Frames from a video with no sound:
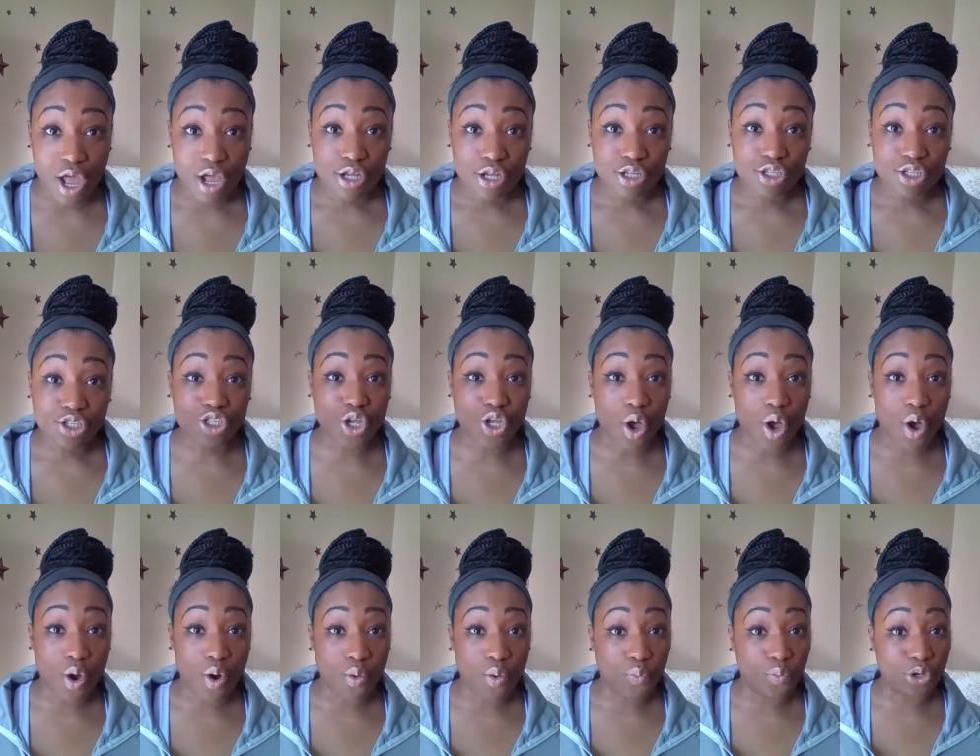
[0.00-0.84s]

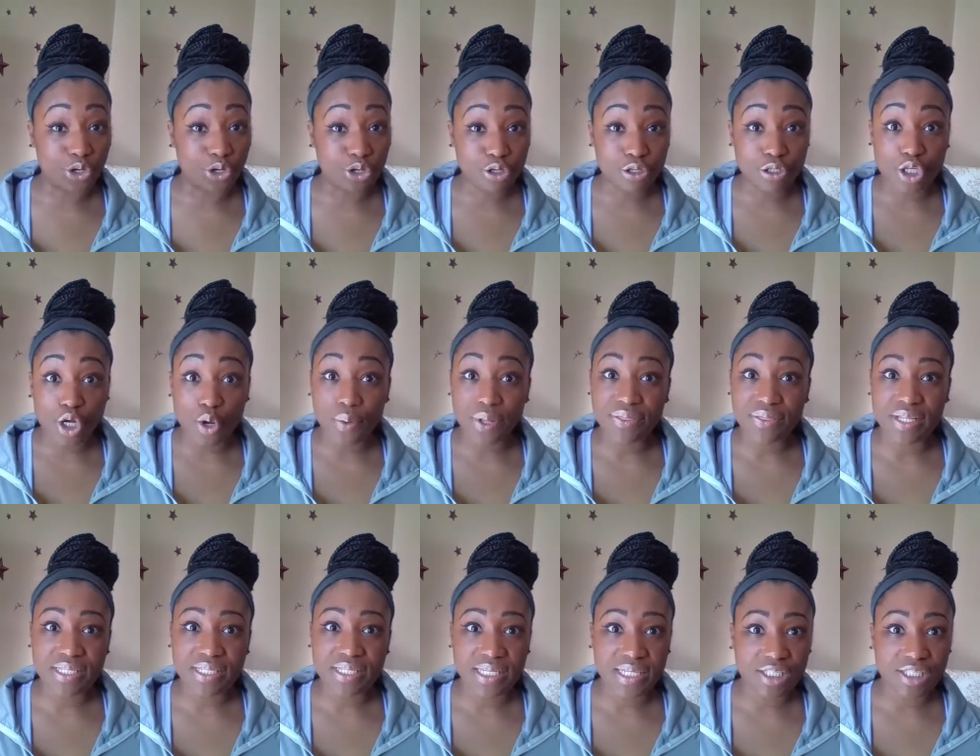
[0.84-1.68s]
So when you're doing the
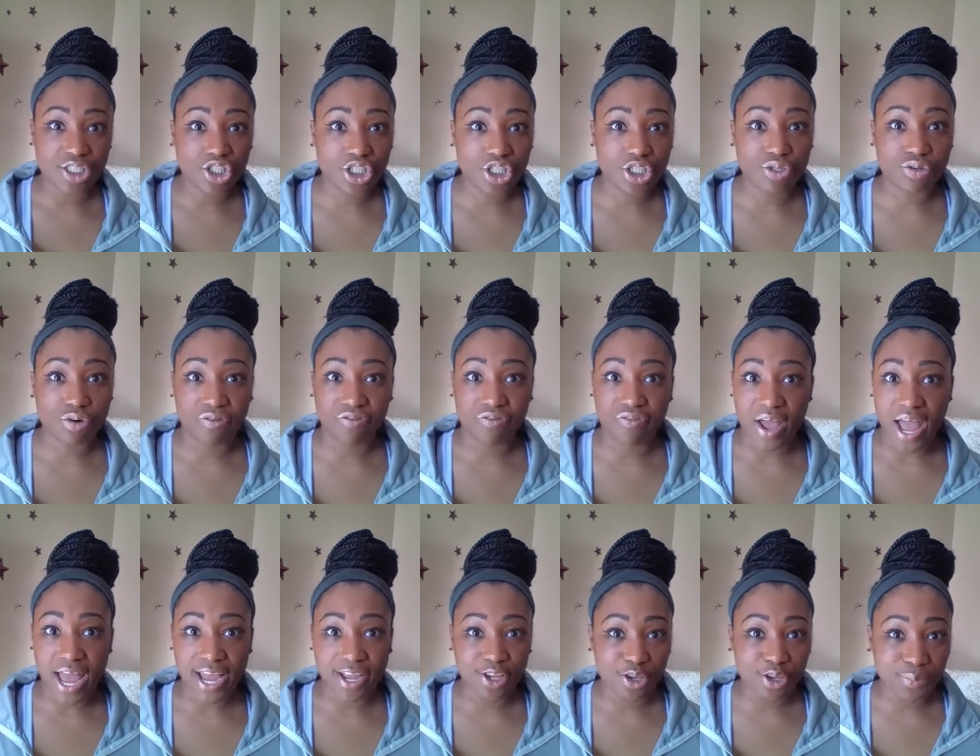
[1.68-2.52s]
dishes or
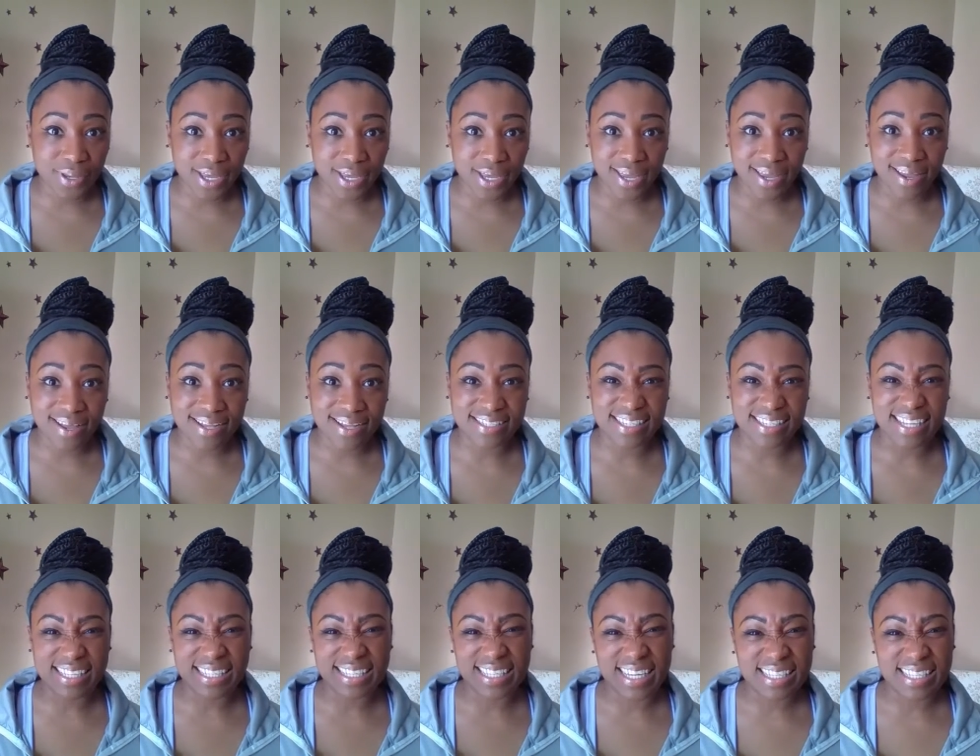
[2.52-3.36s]
vacuuming, because
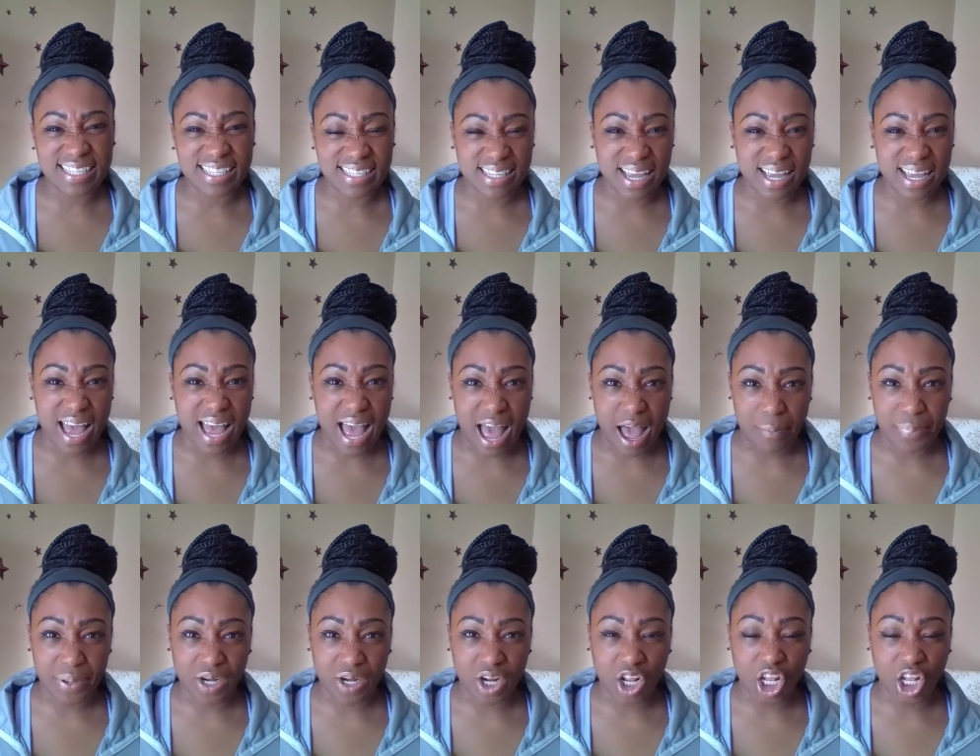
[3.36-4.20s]
that tends to
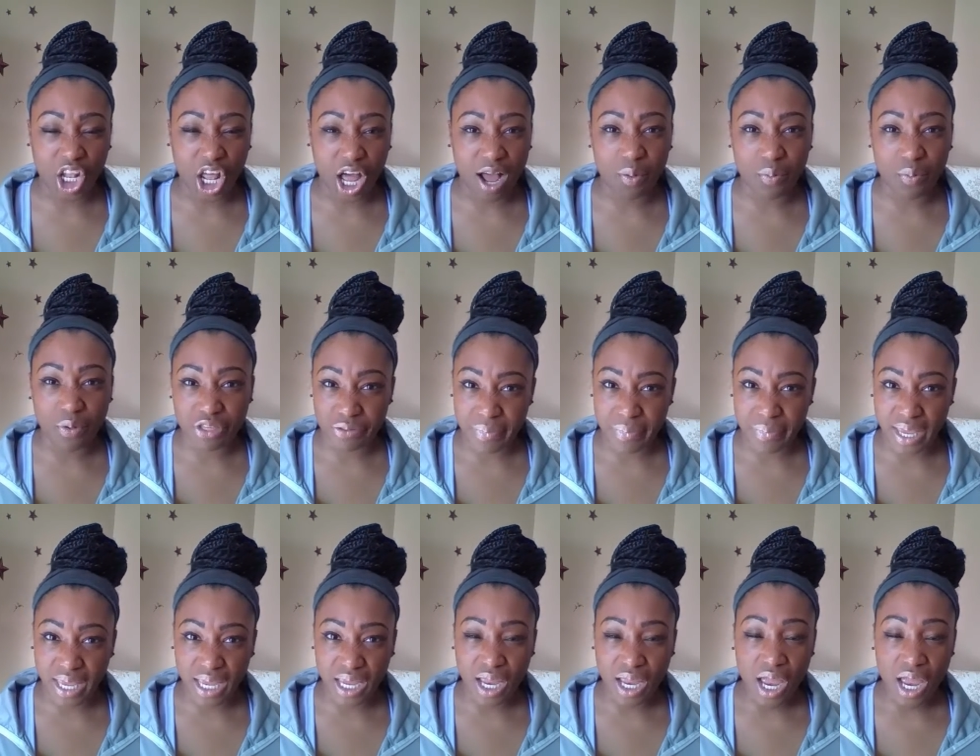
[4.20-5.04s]
happen a lot with
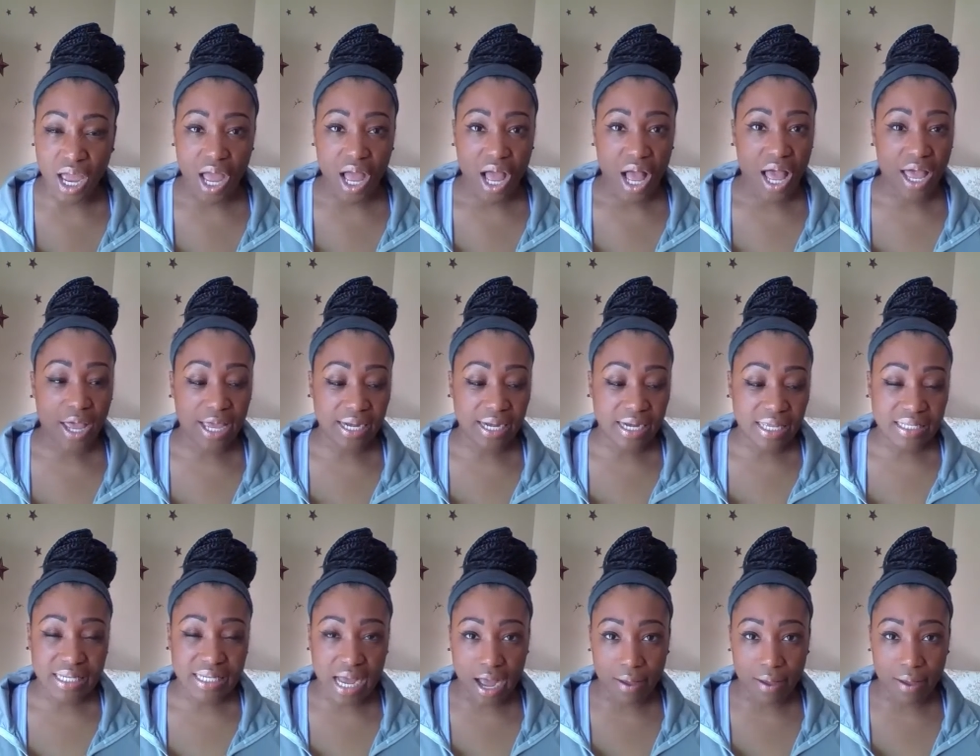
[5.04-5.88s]
me,
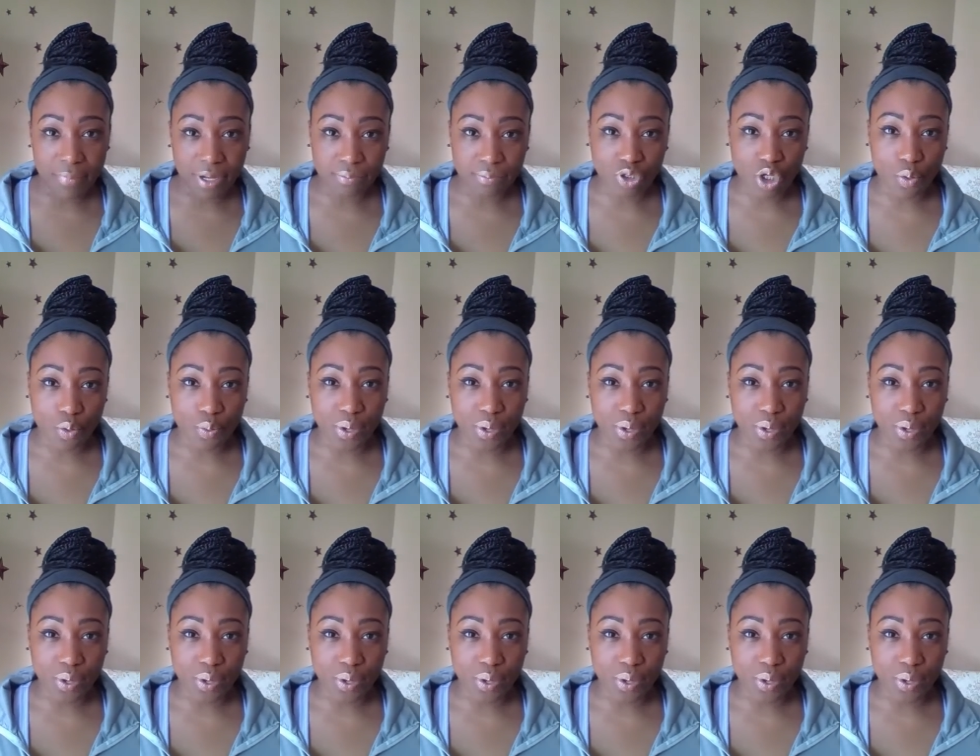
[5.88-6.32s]
anytime I'm doing